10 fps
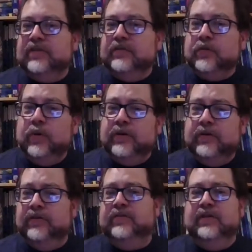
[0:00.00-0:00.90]
seltzer
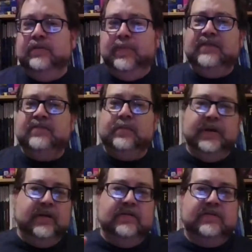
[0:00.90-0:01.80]
water is best
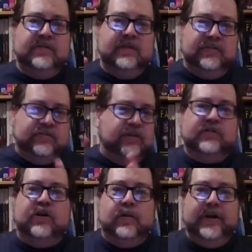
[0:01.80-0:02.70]
because it's
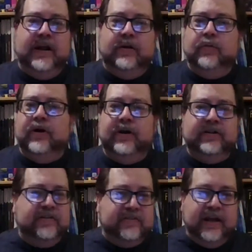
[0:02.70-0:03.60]
just carbonated water.
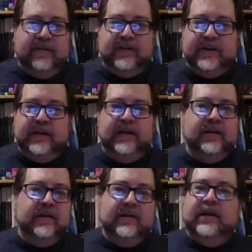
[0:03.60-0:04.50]
It doesn't have any
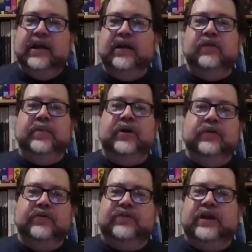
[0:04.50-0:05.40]
other
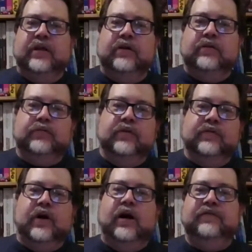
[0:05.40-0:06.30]
minerals, any other sort
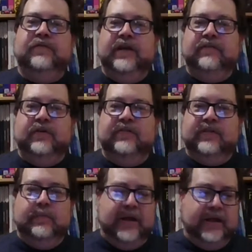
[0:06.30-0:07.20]
of off flavors
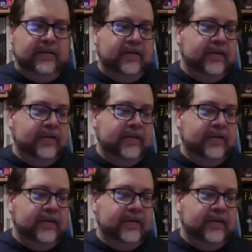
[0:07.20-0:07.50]
that might,